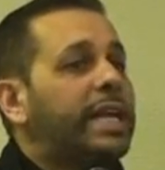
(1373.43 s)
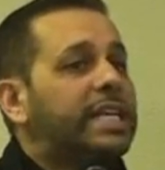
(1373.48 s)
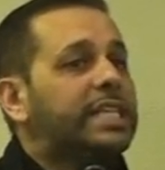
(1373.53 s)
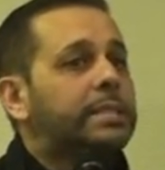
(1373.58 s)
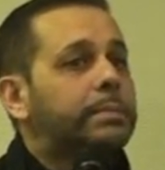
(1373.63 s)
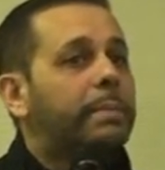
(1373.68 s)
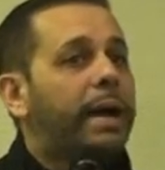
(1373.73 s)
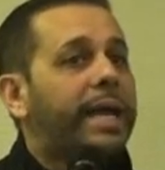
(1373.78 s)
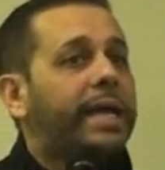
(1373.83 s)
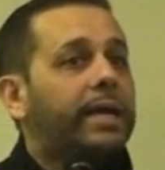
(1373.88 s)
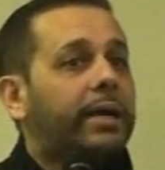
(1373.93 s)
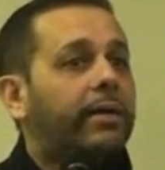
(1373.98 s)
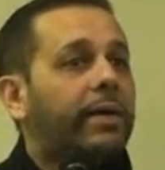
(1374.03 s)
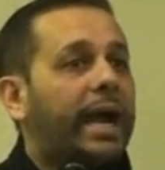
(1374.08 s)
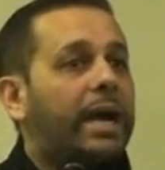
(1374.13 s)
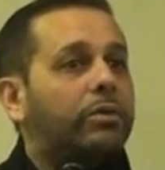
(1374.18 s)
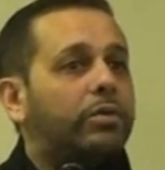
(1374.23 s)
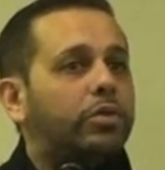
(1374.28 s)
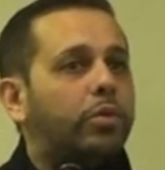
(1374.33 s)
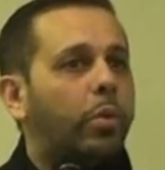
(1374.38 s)
What is
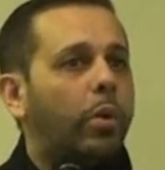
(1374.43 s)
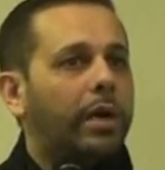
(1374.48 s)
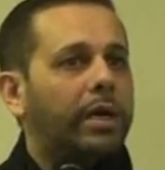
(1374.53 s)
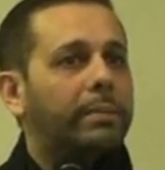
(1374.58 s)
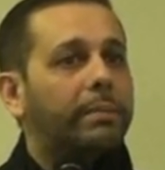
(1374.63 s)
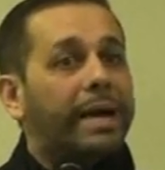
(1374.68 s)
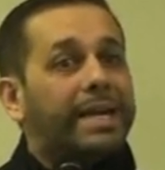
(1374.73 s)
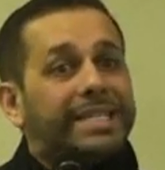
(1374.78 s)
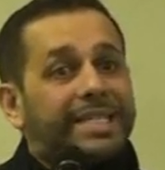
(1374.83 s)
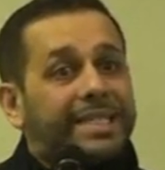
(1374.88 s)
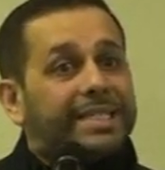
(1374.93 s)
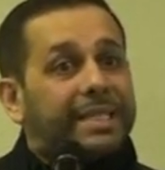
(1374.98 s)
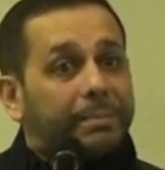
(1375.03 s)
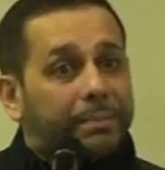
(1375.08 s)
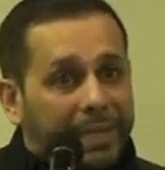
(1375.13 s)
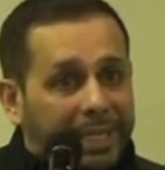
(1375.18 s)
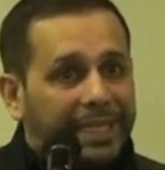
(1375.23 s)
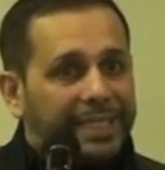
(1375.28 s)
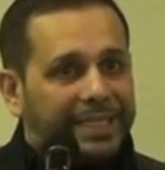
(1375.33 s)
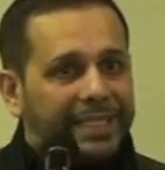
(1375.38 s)
my groundwork, my
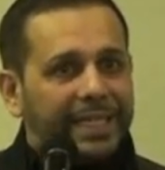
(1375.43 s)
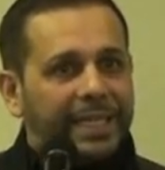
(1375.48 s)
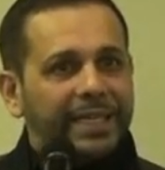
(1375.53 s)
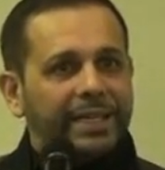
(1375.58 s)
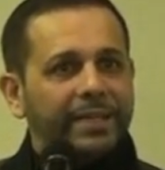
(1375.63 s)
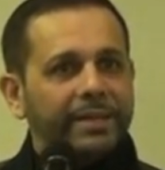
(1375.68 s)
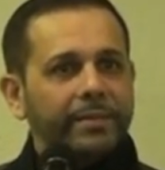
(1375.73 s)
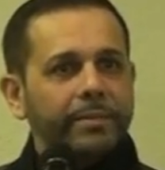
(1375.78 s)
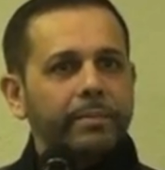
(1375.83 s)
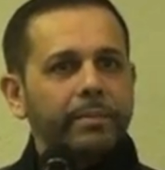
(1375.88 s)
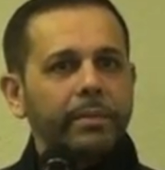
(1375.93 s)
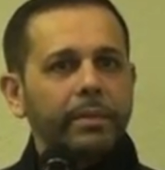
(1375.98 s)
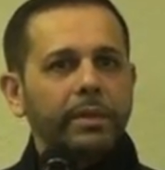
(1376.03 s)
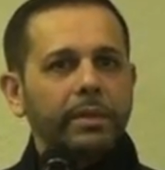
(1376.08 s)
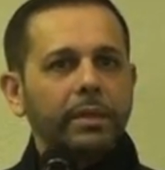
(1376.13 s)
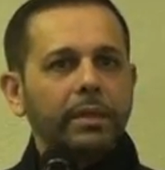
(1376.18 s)
stability?